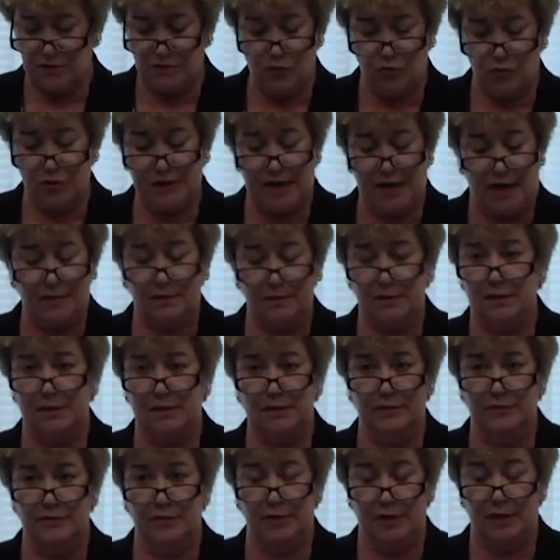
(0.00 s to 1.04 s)
of
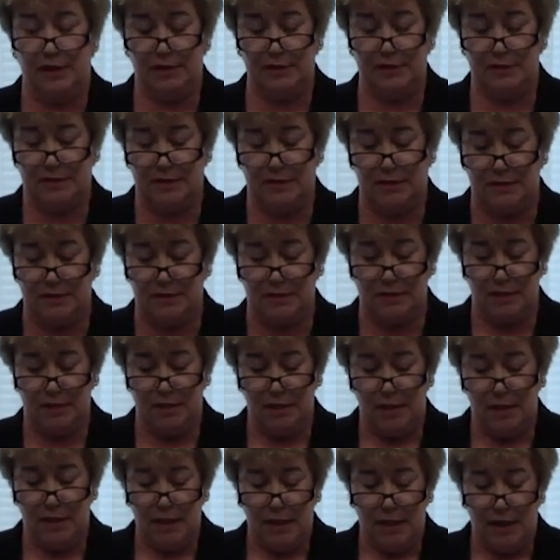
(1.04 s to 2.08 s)
mortality in the United States.
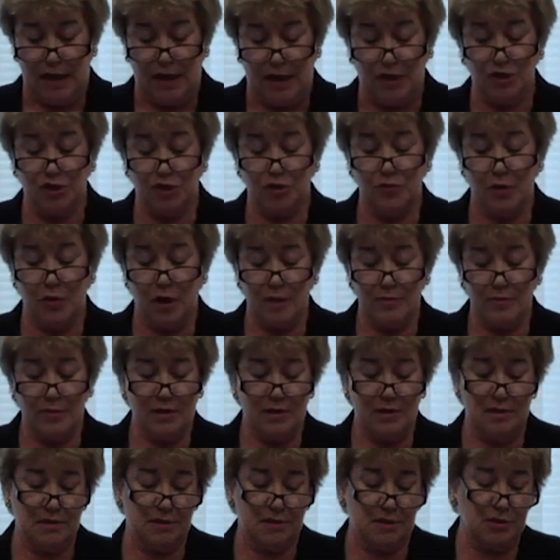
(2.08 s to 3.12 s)
And
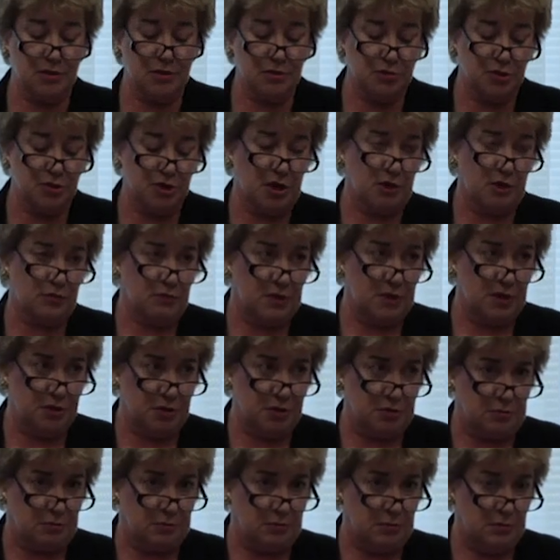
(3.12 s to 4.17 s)
trauma is
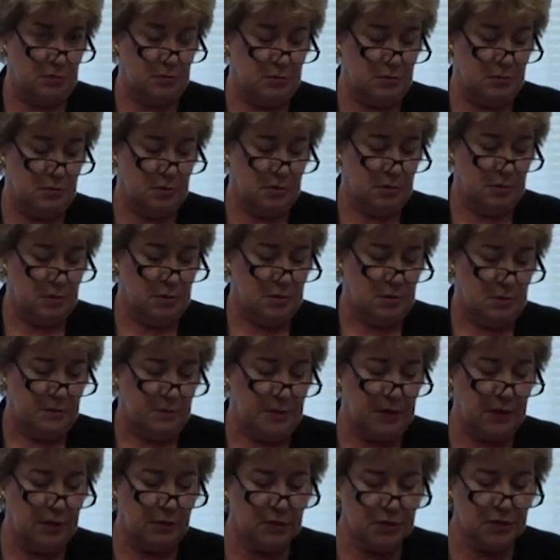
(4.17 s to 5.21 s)
intergenerational.
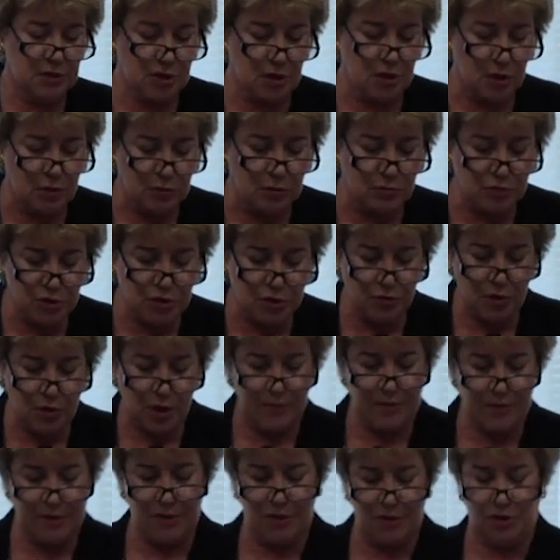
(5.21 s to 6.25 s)
Parents' own
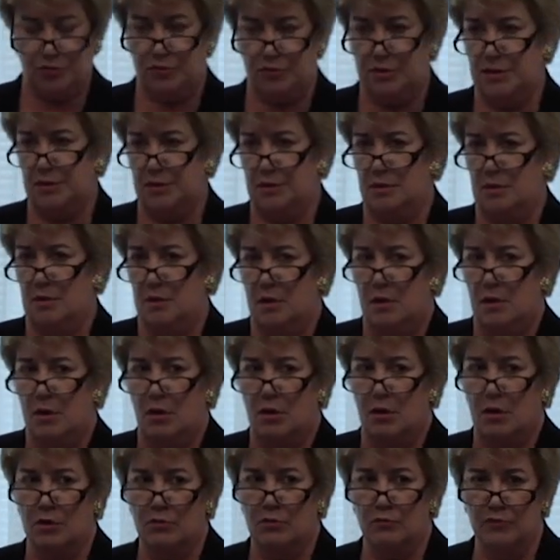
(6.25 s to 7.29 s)
trauma histories
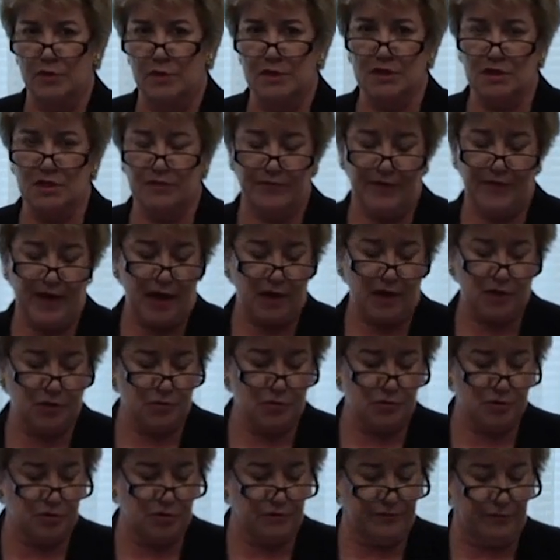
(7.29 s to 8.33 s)
are risk
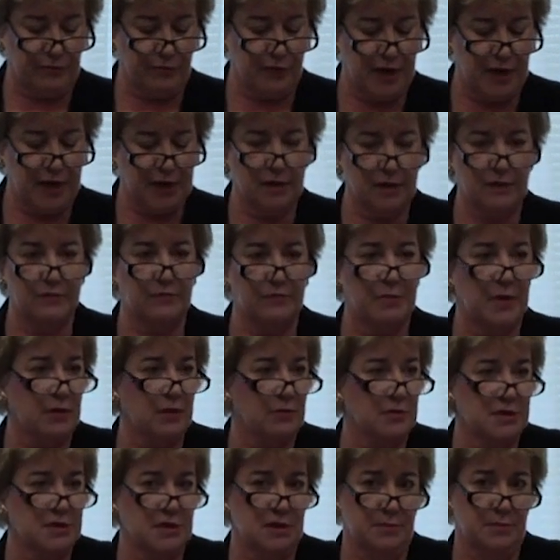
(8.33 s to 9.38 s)
factors for negative
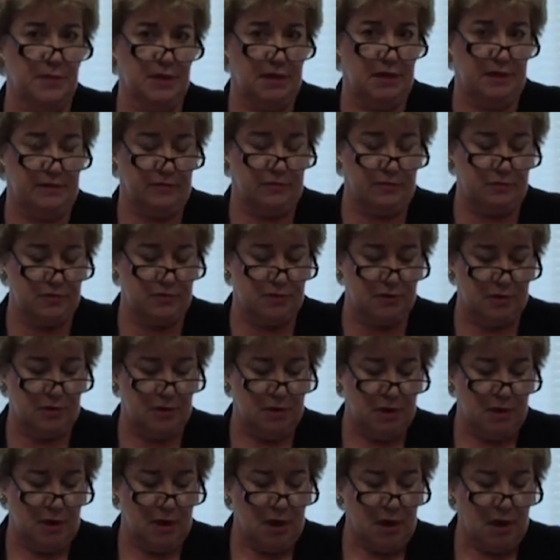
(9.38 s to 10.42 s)
parenting behaviors.
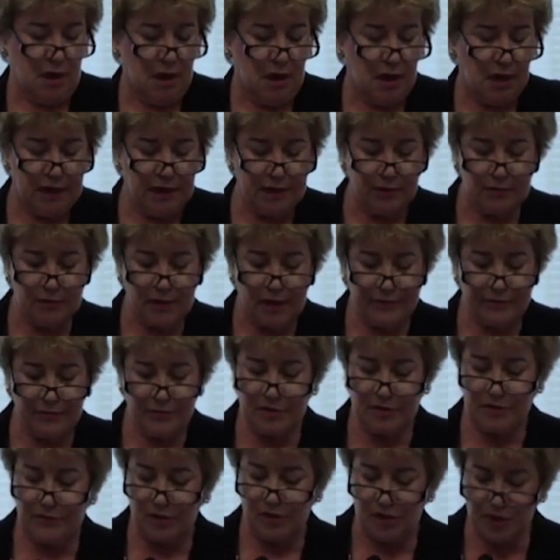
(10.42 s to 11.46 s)
Higher
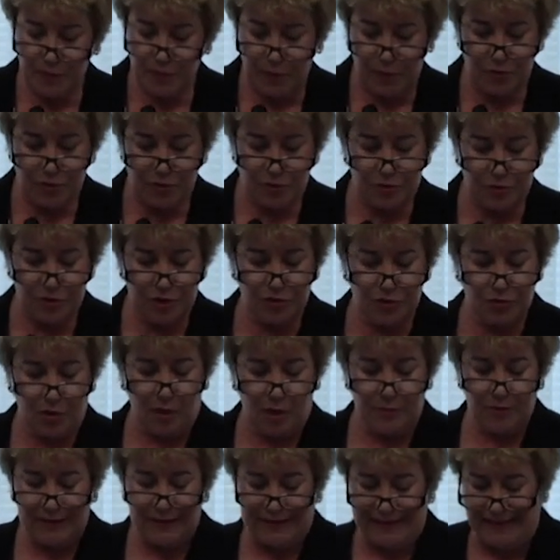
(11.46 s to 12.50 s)
levels of exposure to
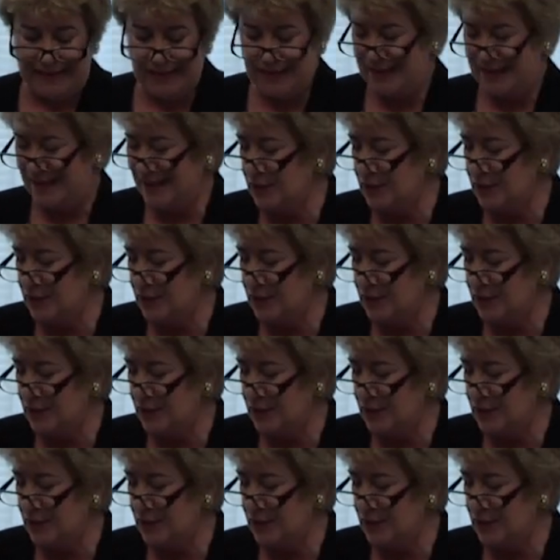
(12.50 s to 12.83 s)
trauma lead to